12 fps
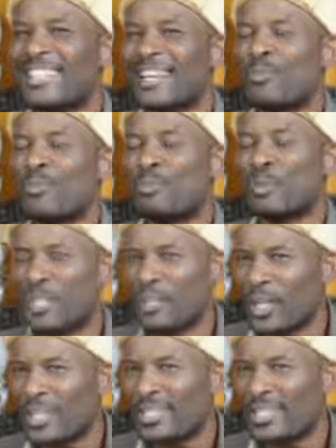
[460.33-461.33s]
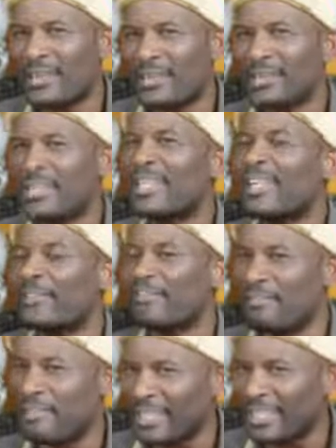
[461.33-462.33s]
I'm spiritually sound, I'm
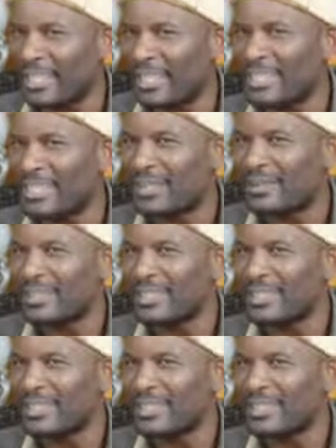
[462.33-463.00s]
physically sound.